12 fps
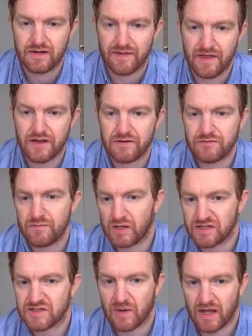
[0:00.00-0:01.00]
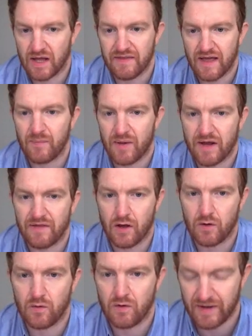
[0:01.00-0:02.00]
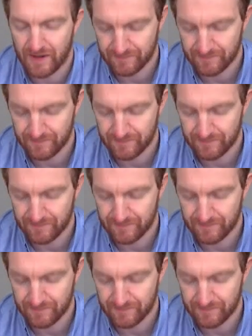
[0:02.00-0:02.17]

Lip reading: then you multiply that by the whole amount.